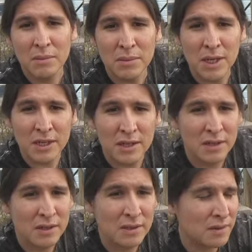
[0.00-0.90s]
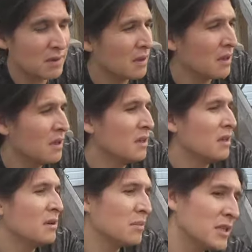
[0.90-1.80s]
But
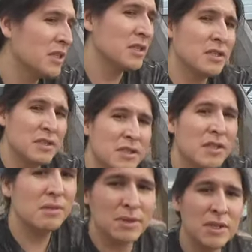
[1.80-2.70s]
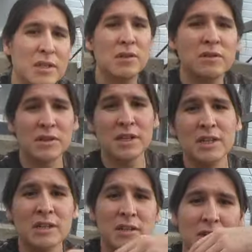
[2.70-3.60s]
but this whole
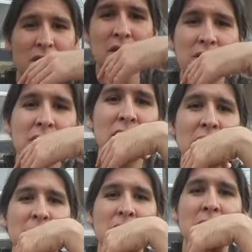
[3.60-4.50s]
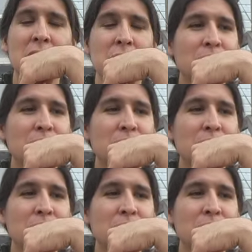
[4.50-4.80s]
thing. I mean,